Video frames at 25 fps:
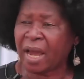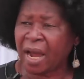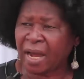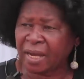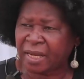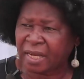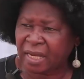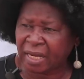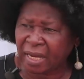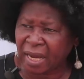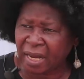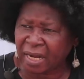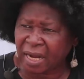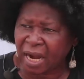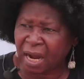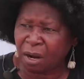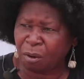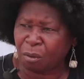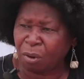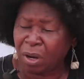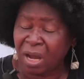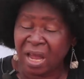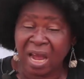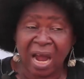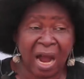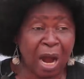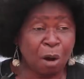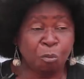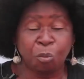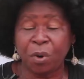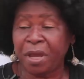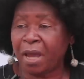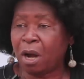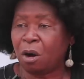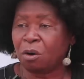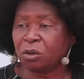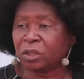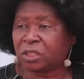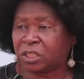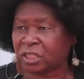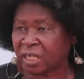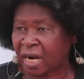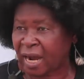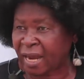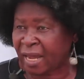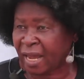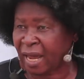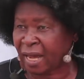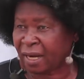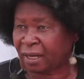are here now, and we are on
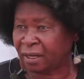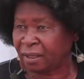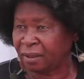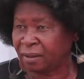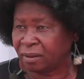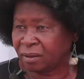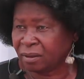trial.